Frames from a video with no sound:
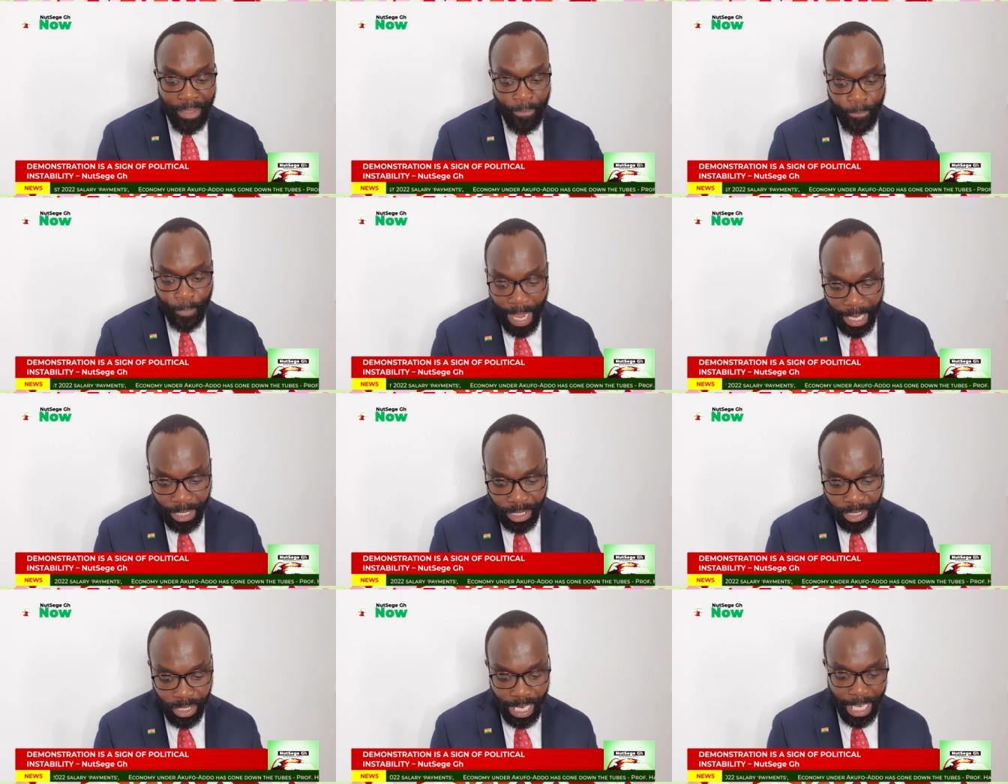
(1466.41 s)

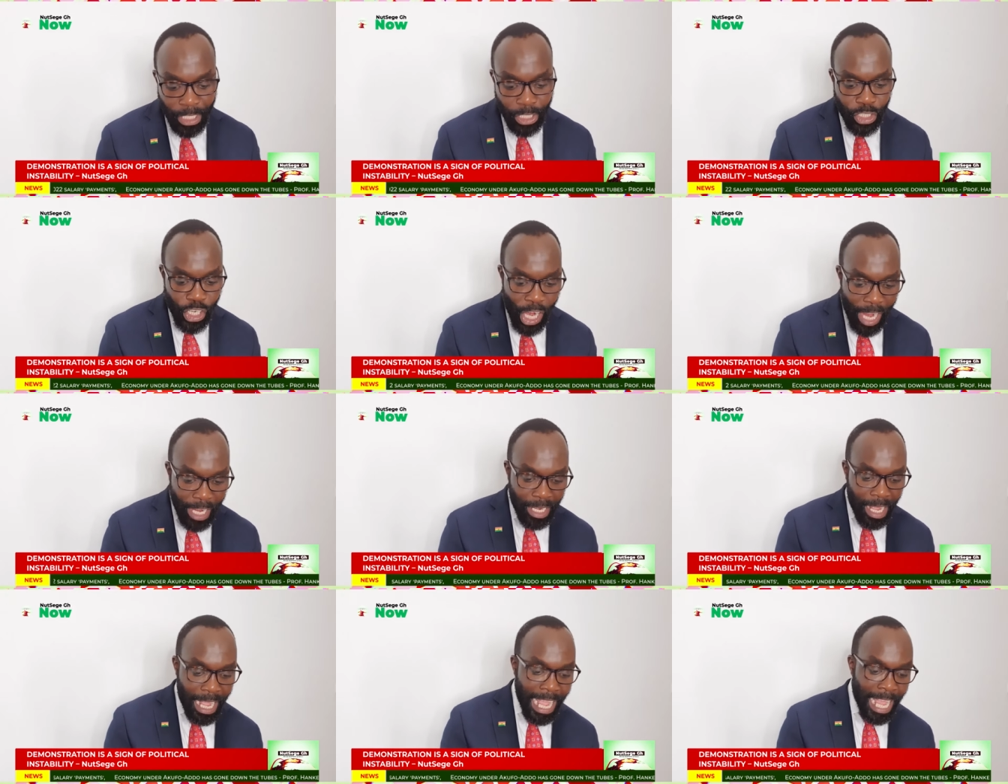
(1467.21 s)
events in
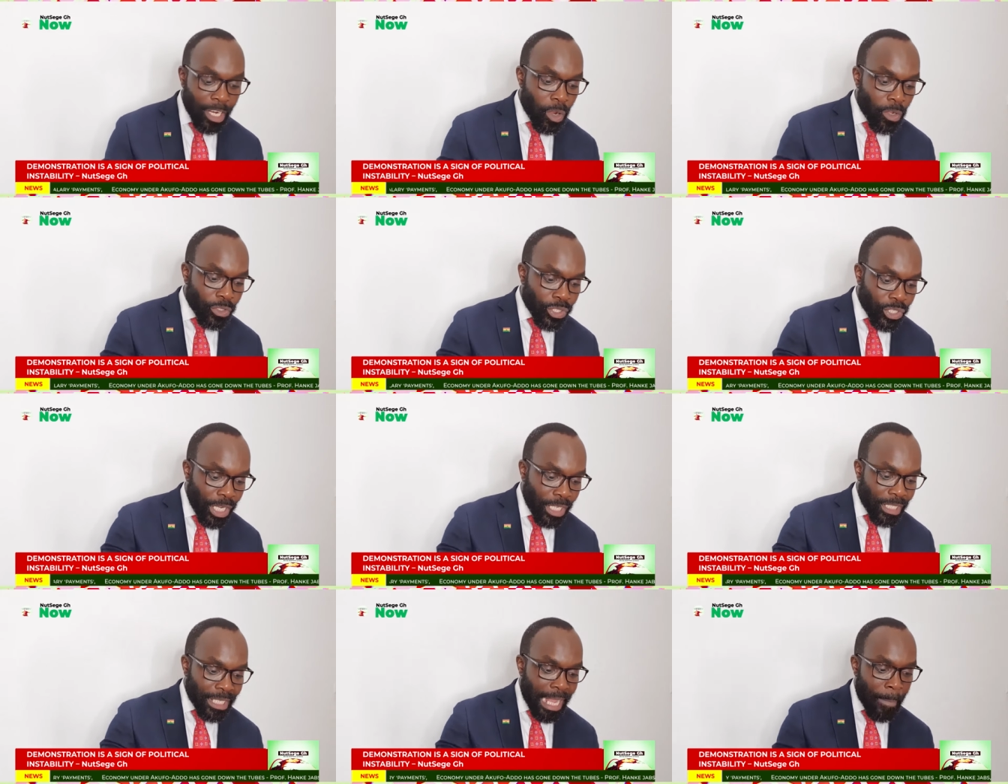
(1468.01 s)
China and
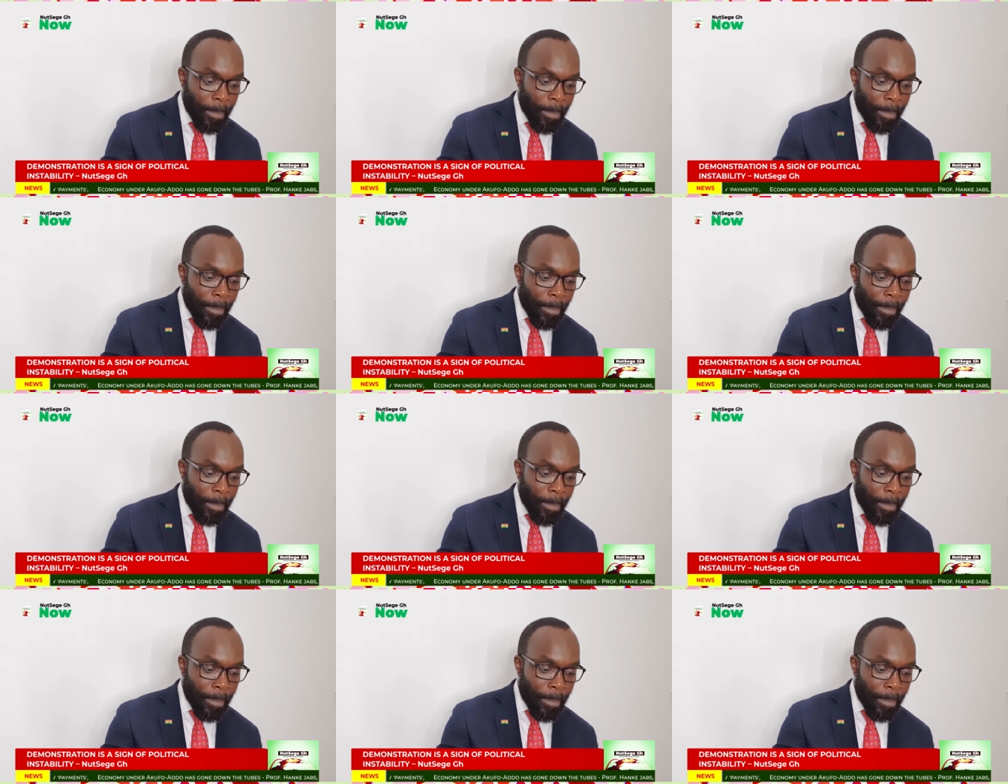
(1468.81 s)
concerns